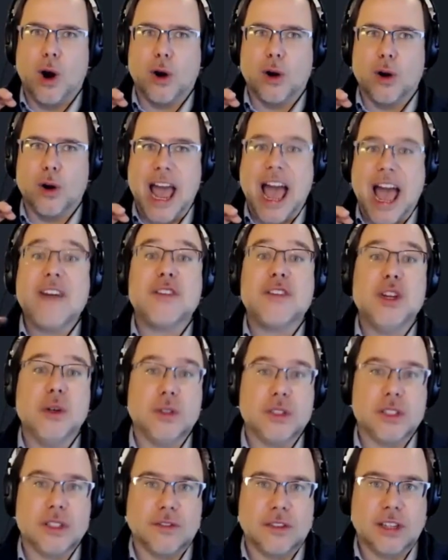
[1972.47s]

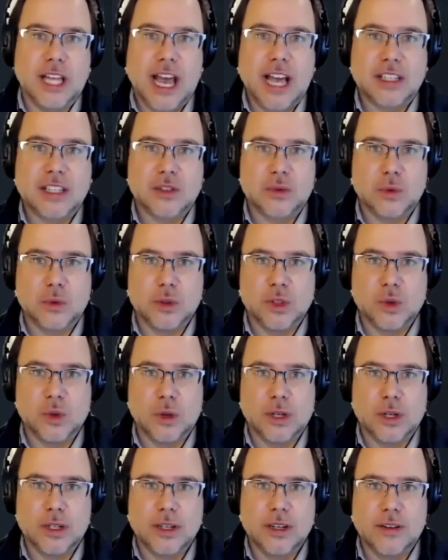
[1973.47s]
avenues of last
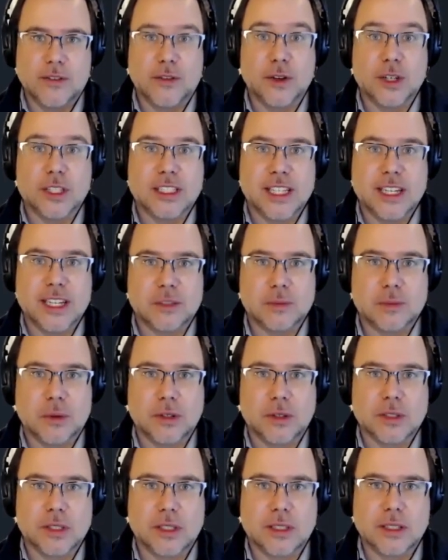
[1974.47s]
resort for a
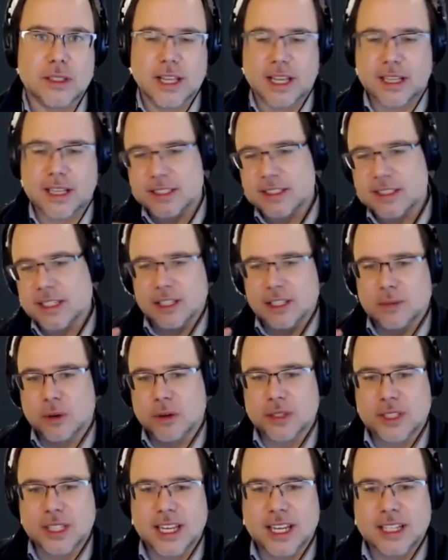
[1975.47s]
salesperson. Like, the
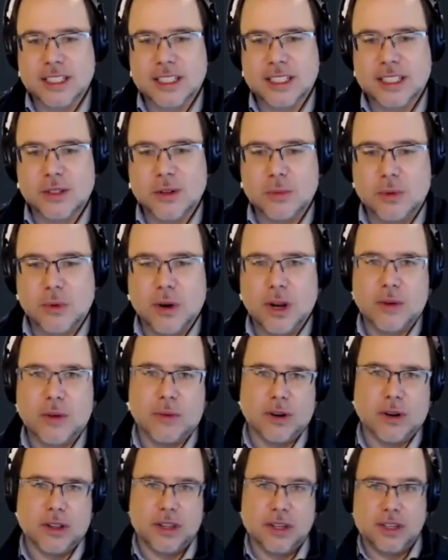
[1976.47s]
salesperson gets to a point
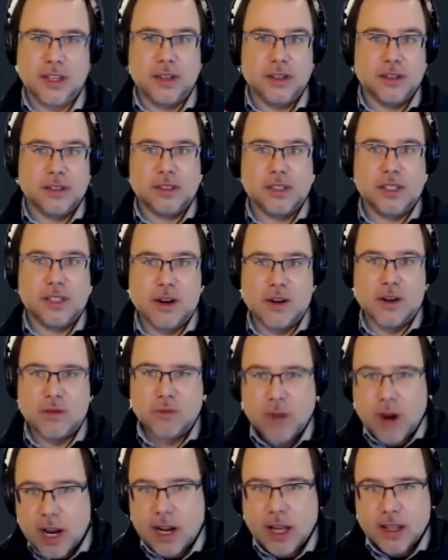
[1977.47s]
where the deal's,
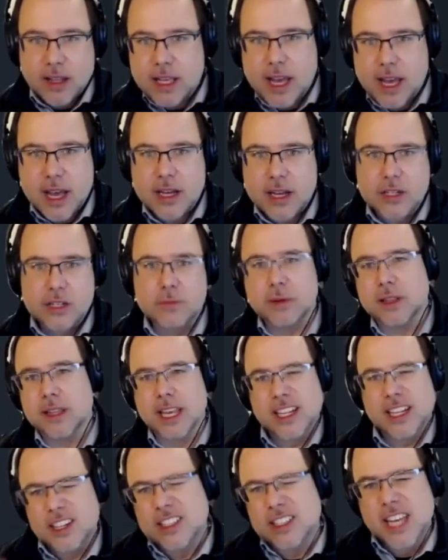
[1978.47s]
right on the edge, but they
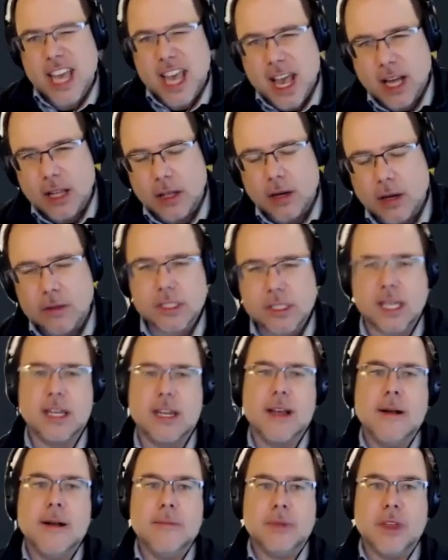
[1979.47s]
just can't close it.
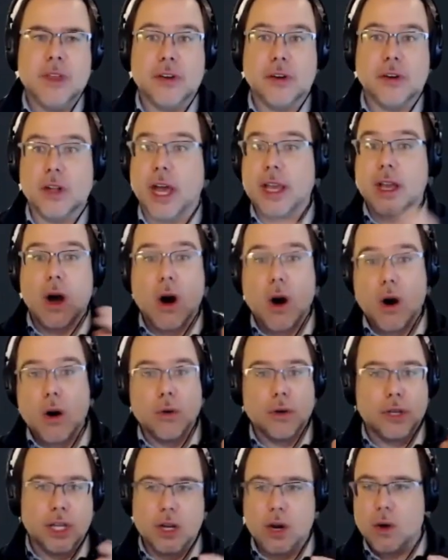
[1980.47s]
And they're like,
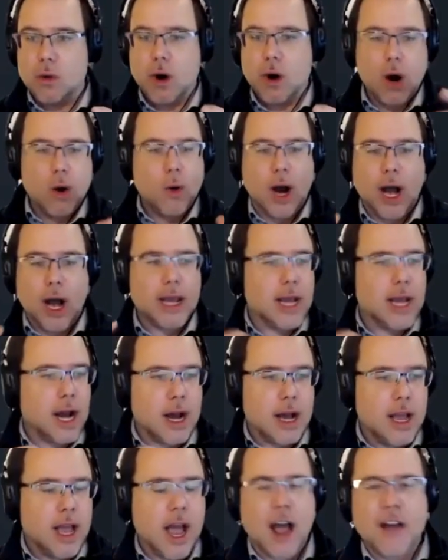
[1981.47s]
oh, I
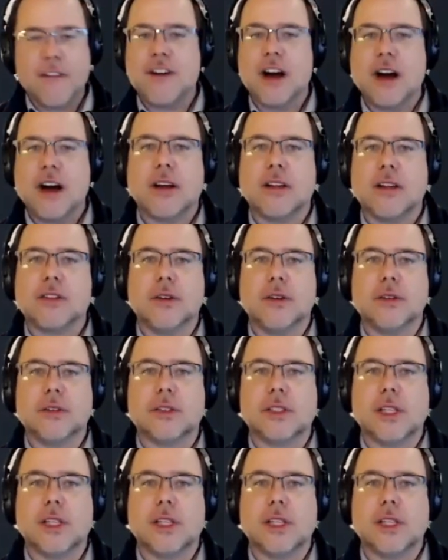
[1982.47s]
found out there's